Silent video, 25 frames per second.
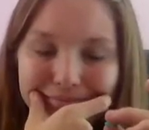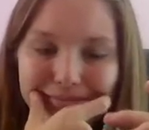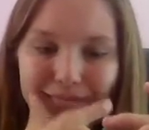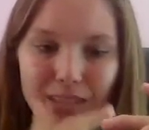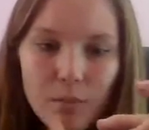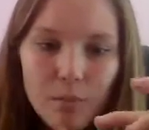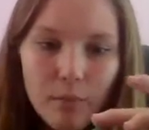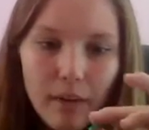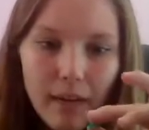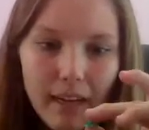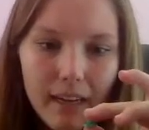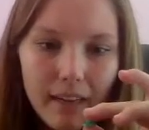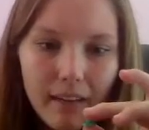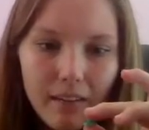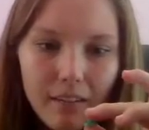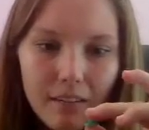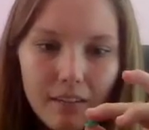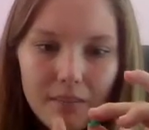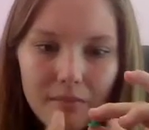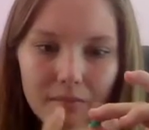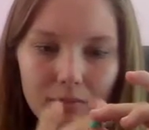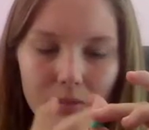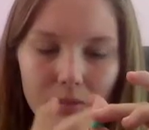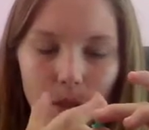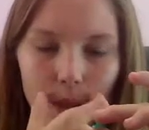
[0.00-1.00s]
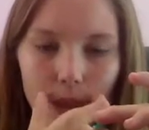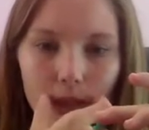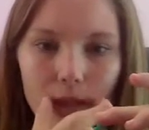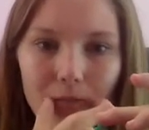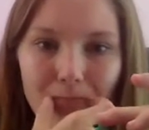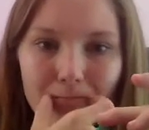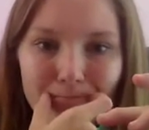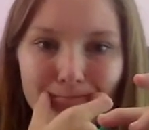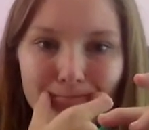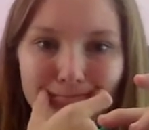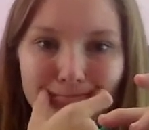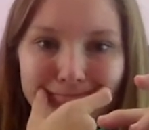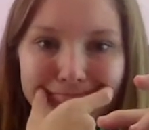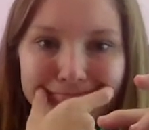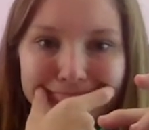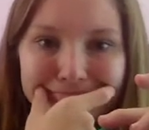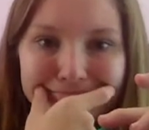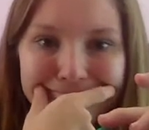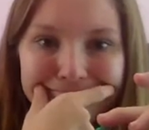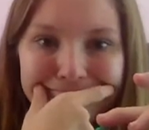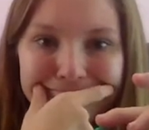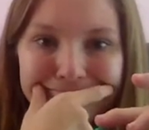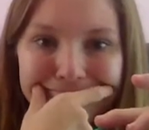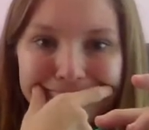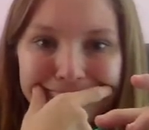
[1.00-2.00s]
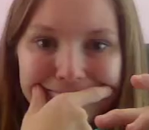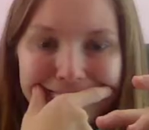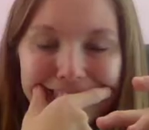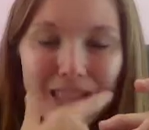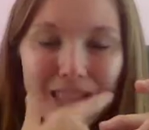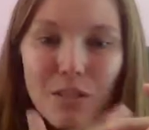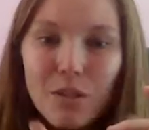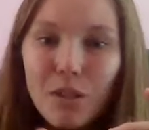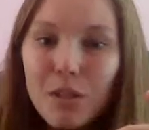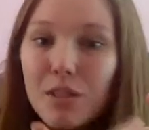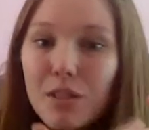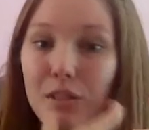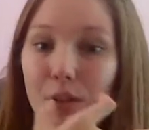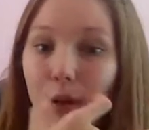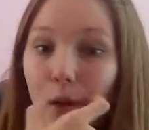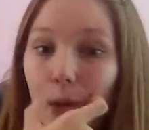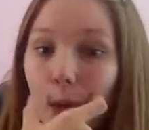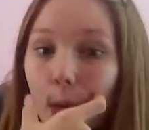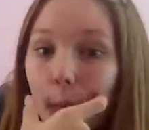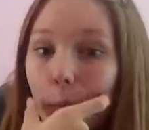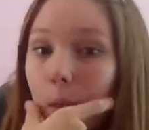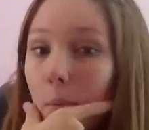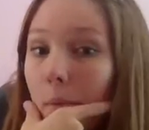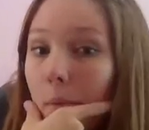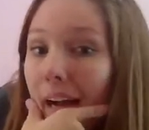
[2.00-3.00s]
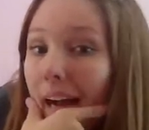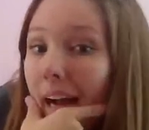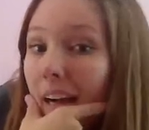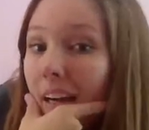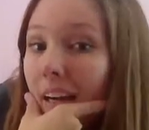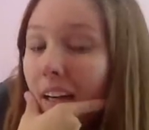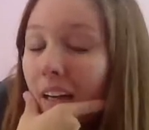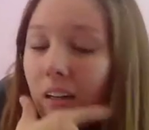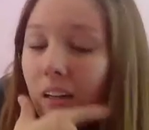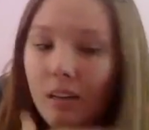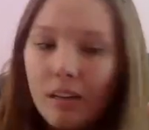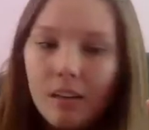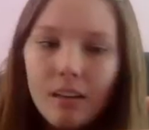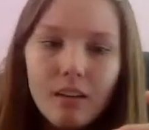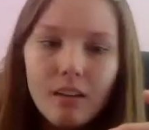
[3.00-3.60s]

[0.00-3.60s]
smile, kind of. It stretches all the way back.